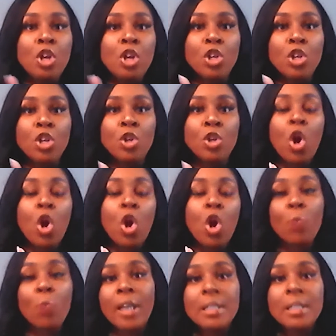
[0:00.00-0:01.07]
you know, a
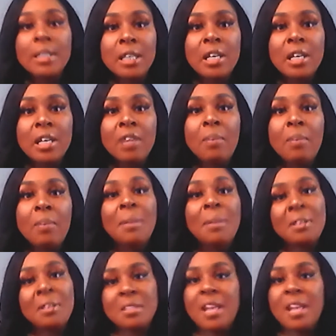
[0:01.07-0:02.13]
relative, but the
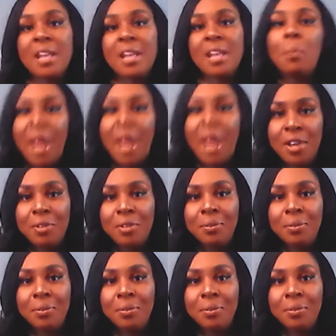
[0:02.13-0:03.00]
state will pay you.